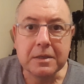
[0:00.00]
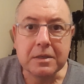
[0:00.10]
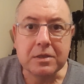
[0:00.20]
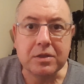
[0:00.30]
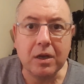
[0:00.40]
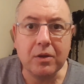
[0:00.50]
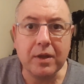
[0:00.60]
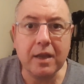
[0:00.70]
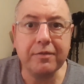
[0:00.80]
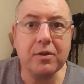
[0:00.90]
So
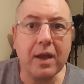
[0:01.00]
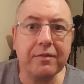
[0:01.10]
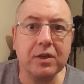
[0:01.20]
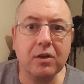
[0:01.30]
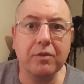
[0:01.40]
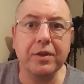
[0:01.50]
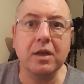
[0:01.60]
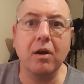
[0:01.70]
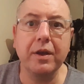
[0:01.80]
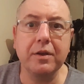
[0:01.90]
if you haven't got the
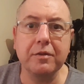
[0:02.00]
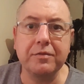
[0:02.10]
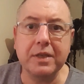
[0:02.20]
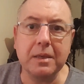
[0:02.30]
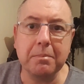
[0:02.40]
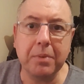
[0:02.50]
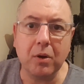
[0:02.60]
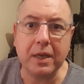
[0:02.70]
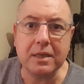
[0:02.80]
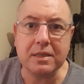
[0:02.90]
kind of deep
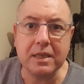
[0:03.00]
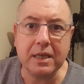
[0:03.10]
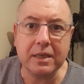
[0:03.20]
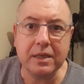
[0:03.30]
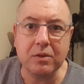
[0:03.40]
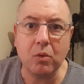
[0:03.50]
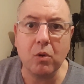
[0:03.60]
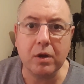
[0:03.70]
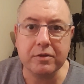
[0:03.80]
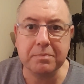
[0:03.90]
pockets needed
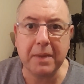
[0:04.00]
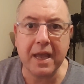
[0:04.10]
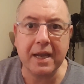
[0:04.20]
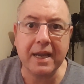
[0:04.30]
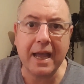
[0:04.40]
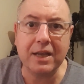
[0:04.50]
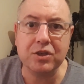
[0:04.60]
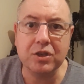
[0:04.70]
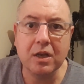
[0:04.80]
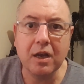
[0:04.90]
or spare
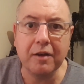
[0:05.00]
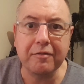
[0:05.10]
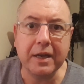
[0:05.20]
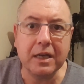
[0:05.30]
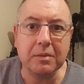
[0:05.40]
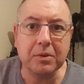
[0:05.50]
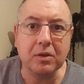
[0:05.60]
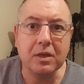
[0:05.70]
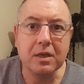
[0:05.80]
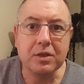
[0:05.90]
cash
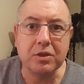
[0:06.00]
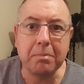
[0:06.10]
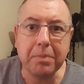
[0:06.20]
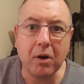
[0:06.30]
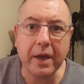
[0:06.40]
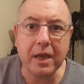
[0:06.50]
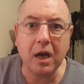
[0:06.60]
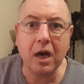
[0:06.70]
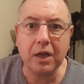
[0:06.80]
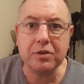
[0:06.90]
available to buy
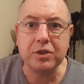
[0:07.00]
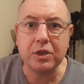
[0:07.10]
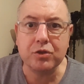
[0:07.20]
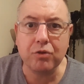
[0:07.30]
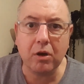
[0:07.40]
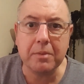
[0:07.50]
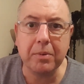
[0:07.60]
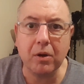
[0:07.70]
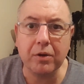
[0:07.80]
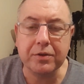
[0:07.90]
a hunting
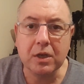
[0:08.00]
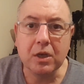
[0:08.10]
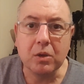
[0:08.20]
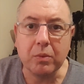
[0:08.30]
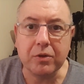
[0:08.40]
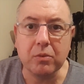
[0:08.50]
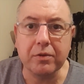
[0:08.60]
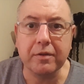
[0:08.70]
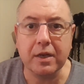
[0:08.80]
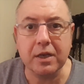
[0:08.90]
tripod with all
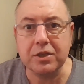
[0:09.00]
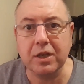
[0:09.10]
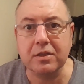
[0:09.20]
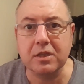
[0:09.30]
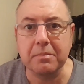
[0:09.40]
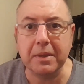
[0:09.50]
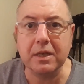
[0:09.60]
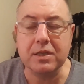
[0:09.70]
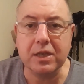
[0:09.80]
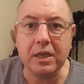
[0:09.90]
the
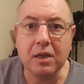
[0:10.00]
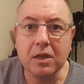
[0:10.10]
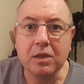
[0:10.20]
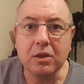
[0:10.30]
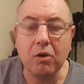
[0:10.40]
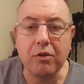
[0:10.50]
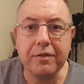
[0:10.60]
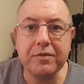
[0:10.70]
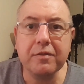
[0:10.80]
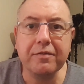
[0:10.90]
adjustability, or
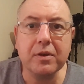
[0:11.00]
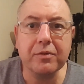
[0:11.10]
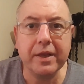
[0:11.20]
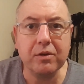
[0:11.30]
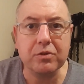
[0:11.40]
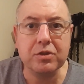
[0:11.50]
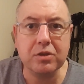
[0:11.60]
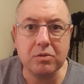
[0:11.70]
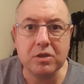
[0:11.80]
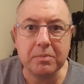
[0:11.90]
if you feel they're not
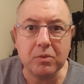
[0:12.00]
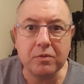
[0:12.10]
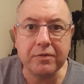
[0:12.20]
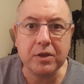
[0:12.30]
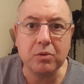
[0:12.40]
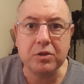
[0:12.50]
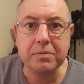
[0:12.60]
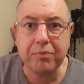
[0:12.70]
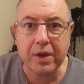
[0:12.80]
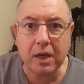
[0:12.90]
suitable for your
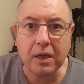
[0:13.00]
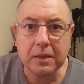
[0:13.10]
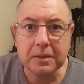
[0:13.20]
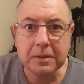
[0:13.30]
Springer,